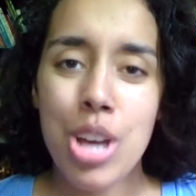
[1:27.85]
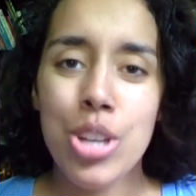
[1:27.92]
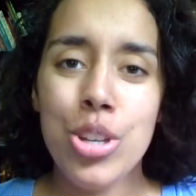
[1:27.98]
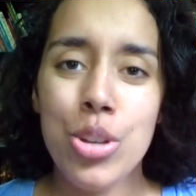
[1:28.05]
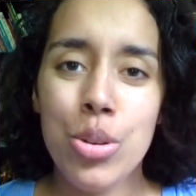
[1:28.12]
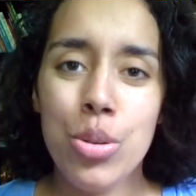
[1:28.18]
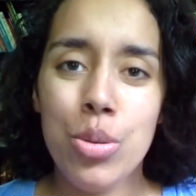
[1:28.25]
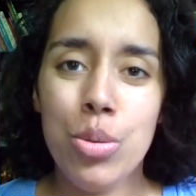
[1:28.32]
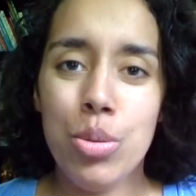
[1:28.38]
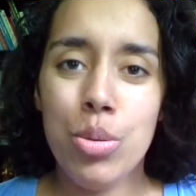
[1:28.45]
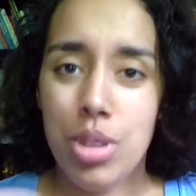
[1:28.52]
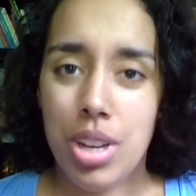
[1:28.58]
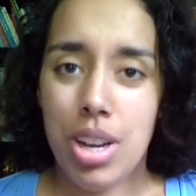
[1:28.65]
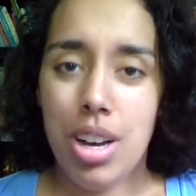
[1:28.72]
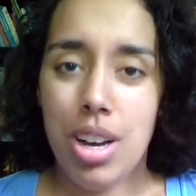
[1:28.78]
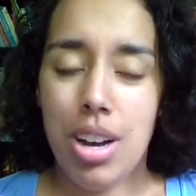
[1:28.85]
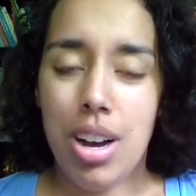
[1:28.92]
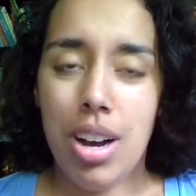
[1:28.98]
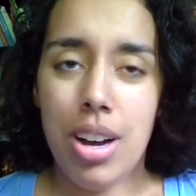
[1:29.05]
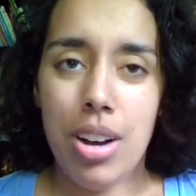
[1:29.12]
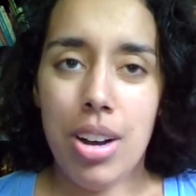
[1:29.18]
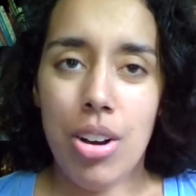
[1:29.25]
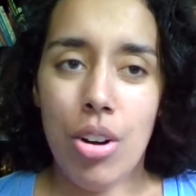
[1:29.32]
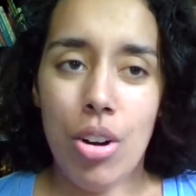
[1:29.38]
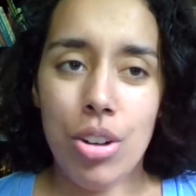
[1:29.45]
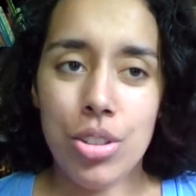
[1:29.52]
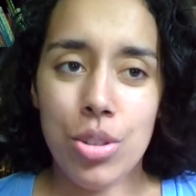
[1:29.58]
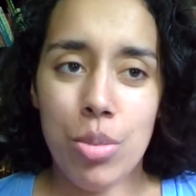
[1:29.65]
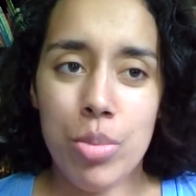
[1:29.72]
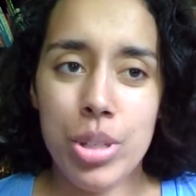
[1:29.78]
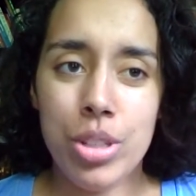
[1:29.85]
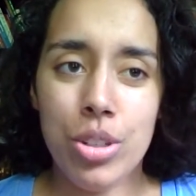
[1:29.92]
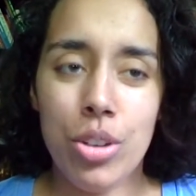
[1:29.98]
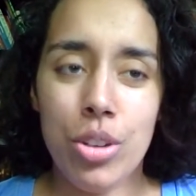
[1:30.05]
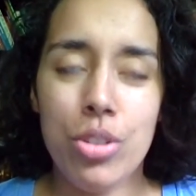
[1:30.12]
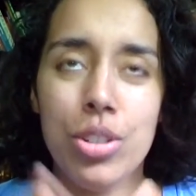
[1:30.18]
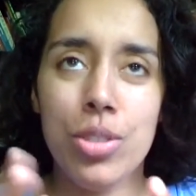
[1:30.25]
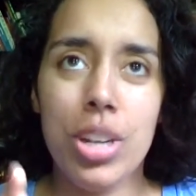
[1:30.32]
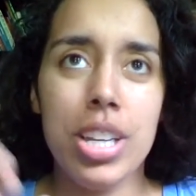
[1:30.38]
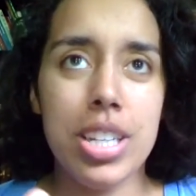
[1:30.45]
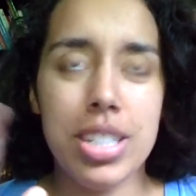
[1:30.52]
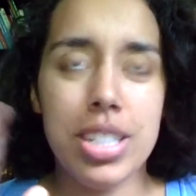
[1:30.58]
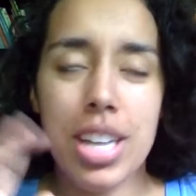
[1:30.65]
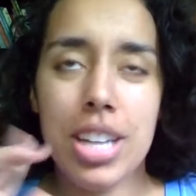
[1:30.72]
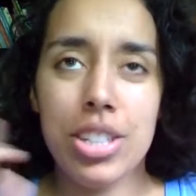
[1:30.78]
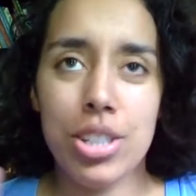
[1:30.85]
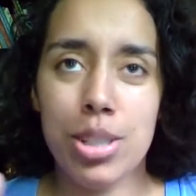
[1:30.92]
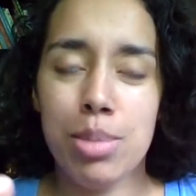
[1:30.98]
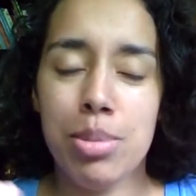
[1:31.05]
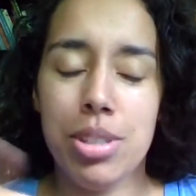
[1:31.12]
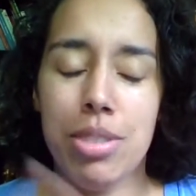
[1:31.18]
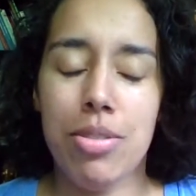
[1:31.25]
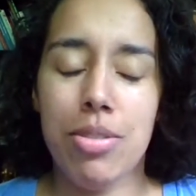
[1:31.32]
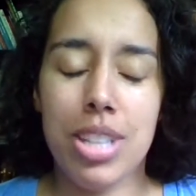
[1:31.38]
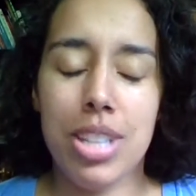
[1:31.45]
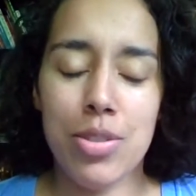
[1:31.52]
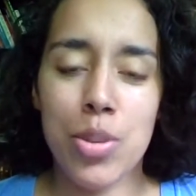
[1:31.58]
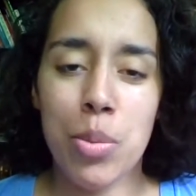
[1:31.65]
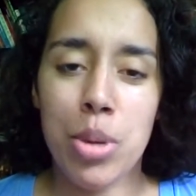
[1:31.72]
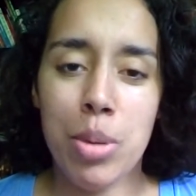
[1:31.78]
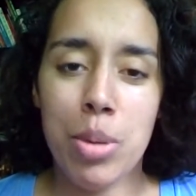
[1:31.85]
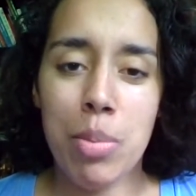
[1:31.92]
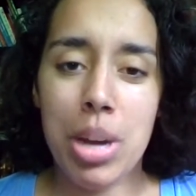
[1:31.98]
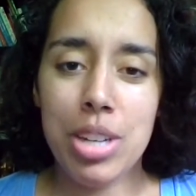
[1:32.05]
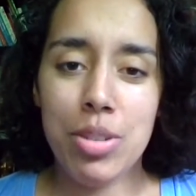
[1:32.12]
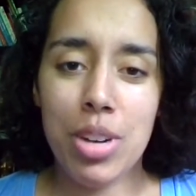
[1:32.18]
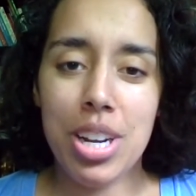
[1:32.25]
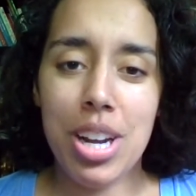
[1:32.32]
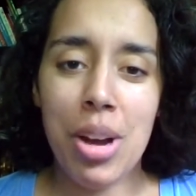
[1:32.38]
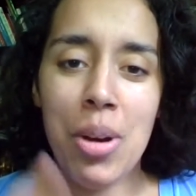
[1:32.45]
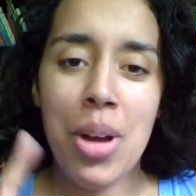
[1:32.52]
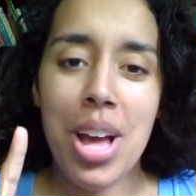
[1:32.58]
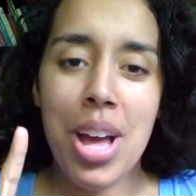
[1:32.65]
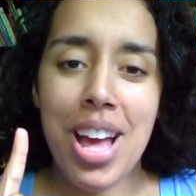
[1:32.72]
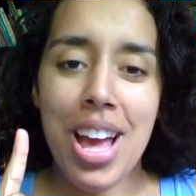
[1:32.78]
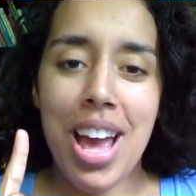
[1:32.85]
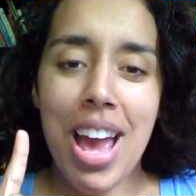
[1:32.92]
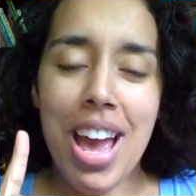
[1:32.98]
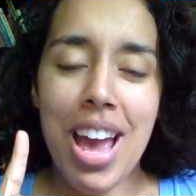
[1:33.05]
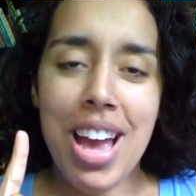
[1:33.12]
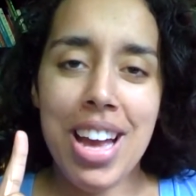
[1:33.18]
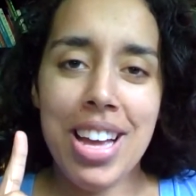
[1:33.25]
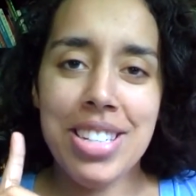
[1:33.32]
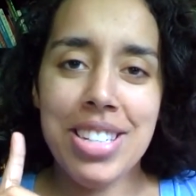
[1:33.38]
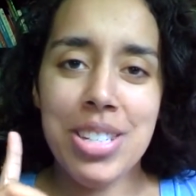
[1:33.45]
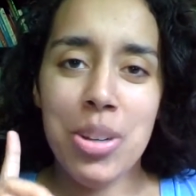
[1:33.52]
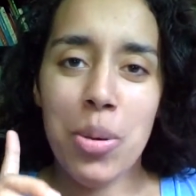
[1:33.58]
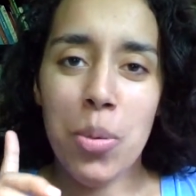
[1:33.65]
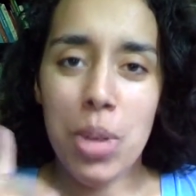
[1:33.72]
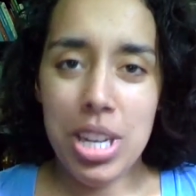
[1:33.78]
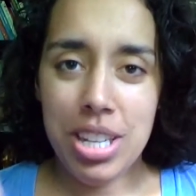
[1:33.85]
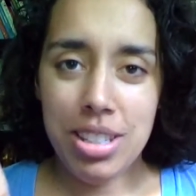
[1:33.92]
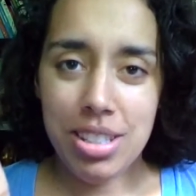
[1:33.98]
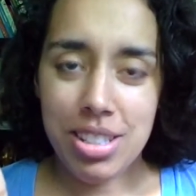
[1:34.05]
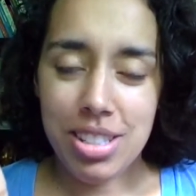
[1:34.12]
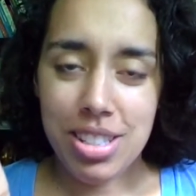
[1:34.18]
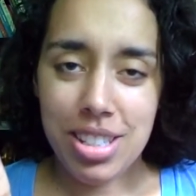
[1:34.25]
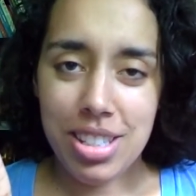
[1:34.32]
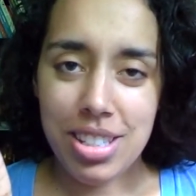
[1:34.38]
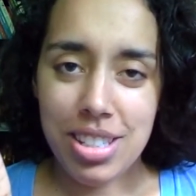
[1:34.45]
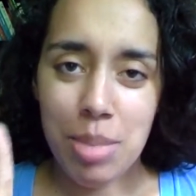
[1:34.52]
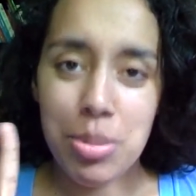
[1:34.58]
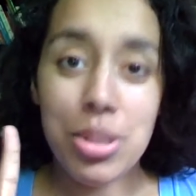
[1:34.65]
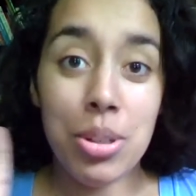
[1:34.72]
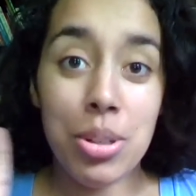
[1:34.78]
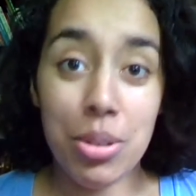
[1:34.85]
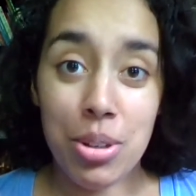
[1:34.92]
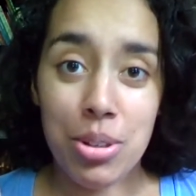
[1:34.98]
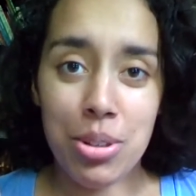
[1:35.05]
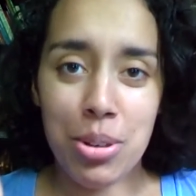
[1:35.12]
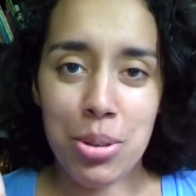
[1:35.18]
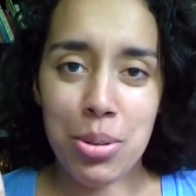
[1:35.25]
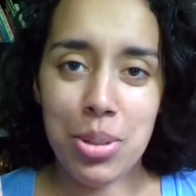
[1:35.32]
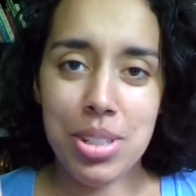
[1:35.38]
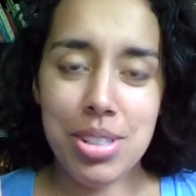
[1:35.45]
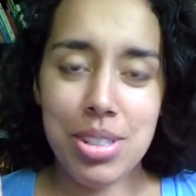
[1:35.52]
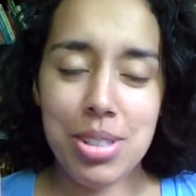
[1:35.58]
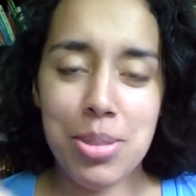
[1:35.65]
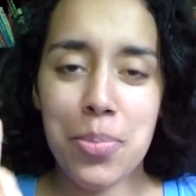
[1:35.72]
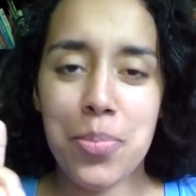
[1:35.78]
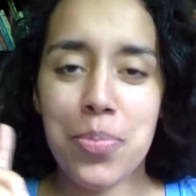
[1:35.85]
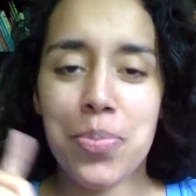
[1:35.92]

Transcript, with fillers: You uh, are also a business owner. It's funny because I actually specifically have someone in mind right now. And when he listens to this episode, he'll know who he is.